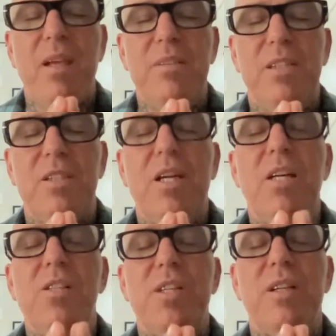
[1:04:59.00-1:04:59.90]
and
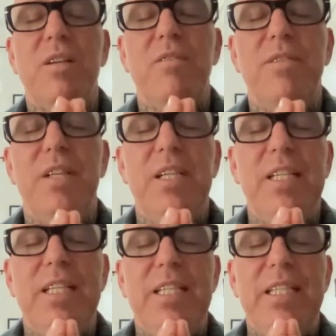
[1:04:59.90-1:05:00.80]
discussion of
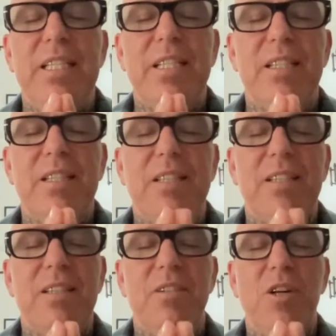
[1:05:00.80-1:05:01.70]

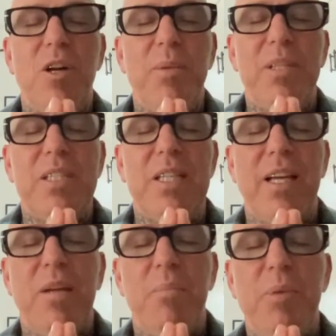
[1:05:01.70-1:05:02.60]
the Dharma
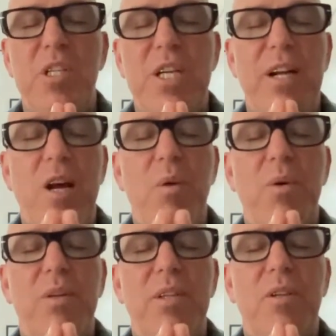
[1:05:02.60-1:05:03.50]
tonight be shared
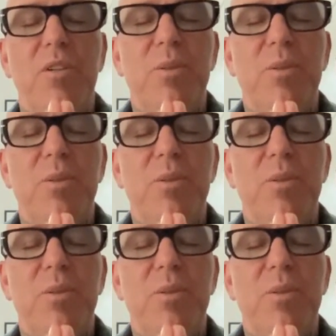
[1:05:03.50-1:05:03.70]
outward in all